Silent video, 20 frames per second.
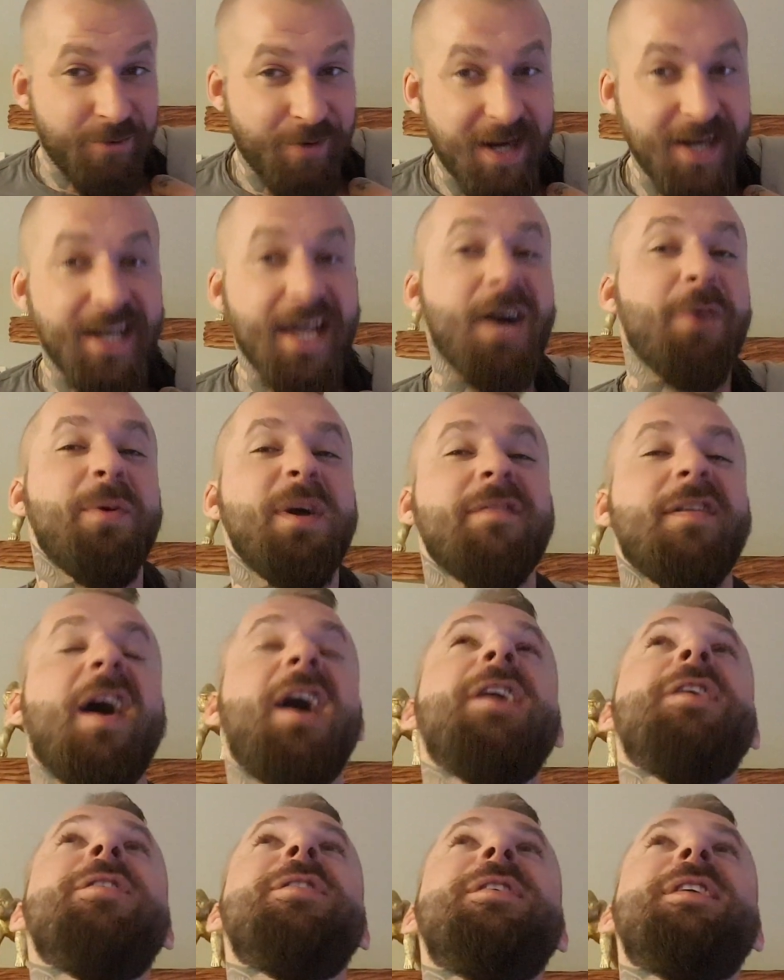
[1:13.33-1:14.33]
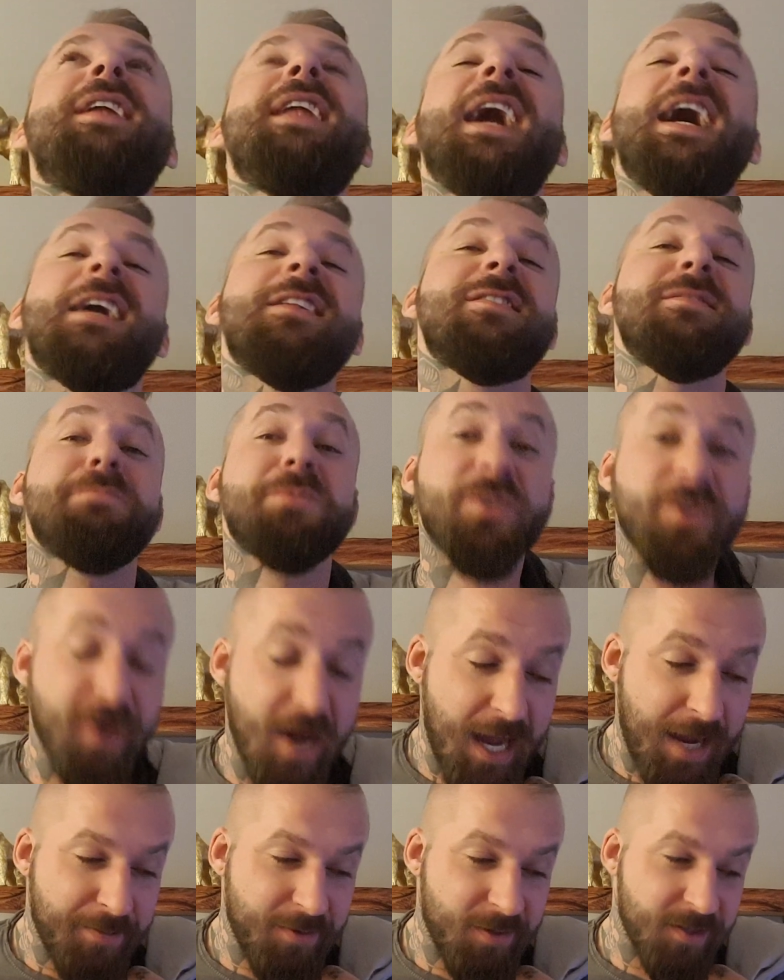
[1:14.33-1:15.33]
Right now we have 109
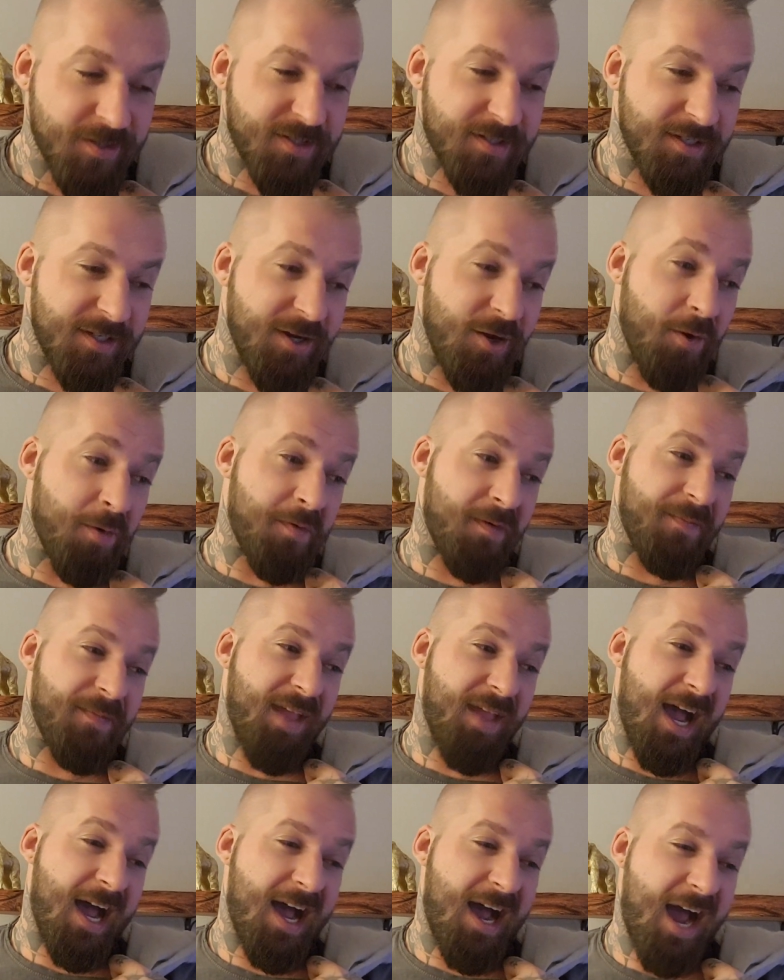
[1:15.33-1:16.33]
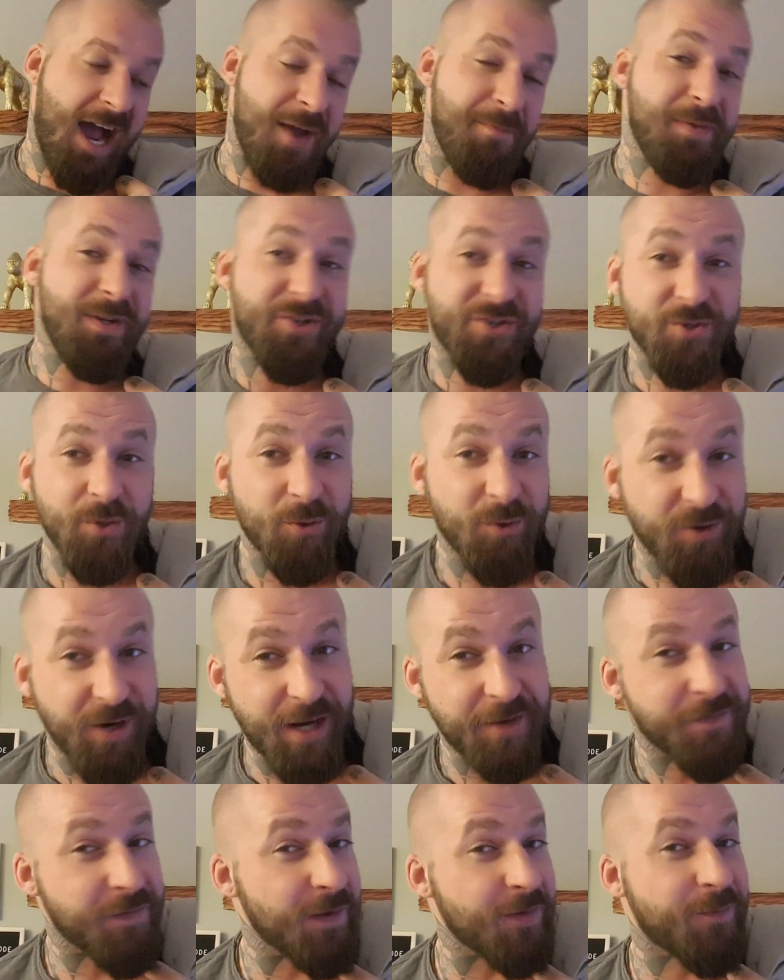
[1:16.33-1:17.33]
subscribers, you know, I'd be so
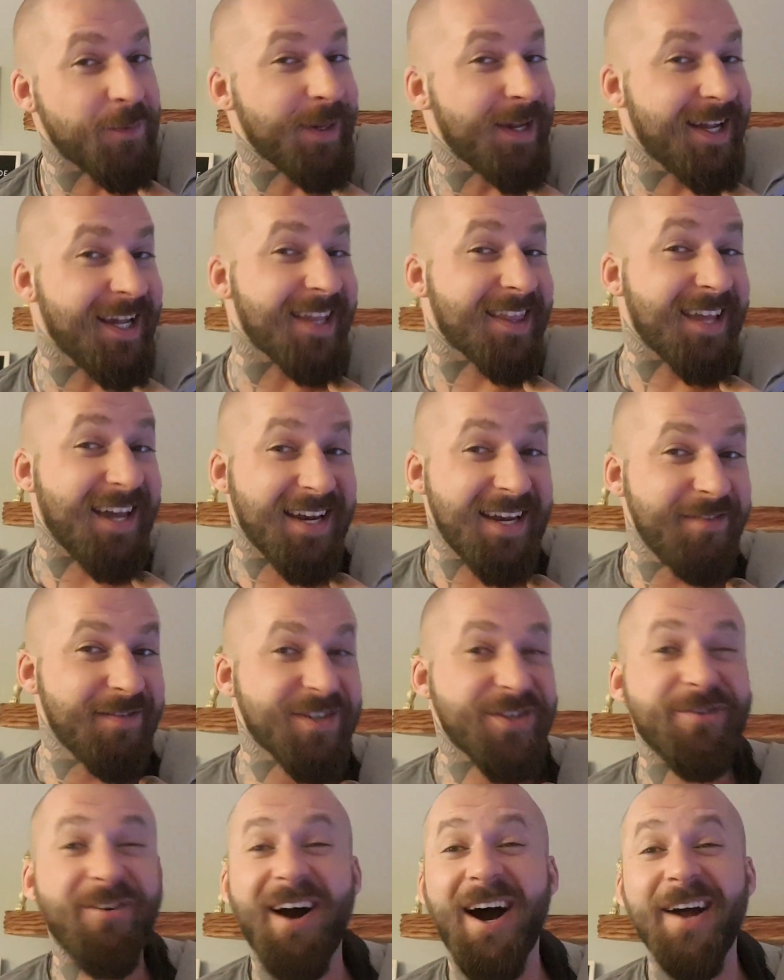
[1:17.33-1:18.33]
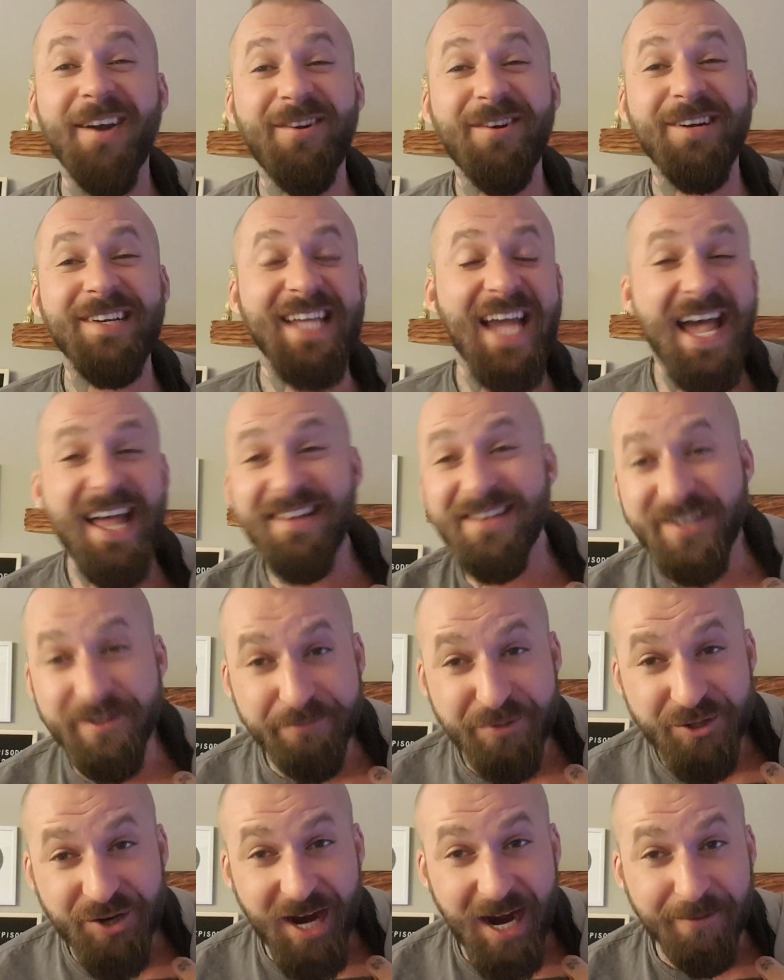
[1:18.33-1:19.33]
grateful if we could get that even to 110
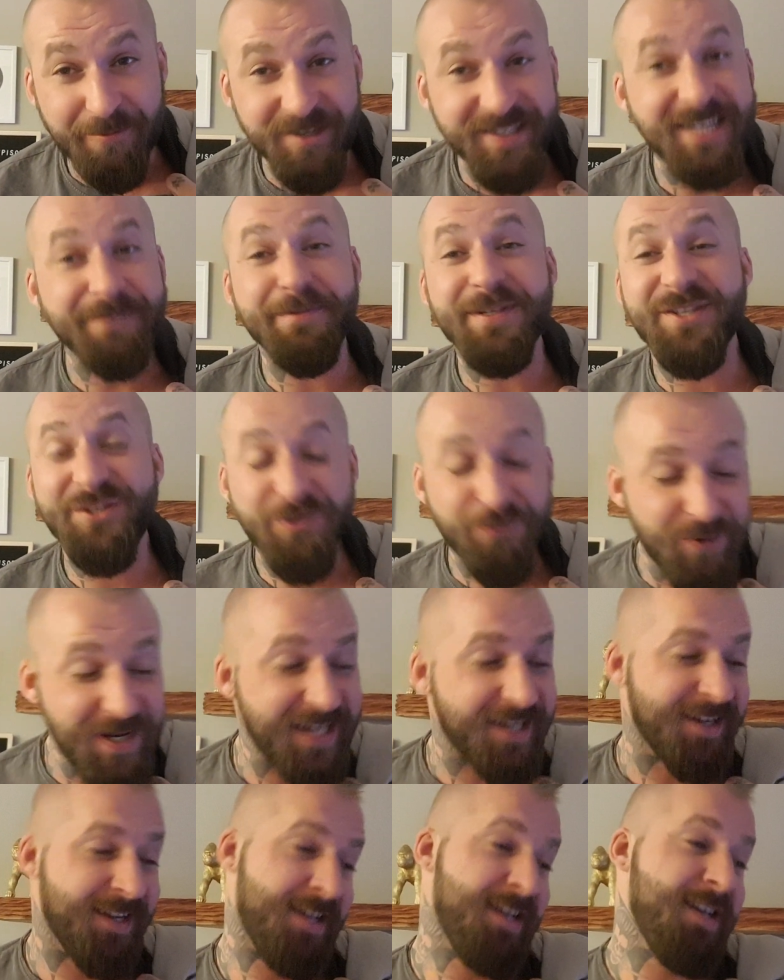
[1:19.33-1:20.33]
subscribers. That'd be sweet.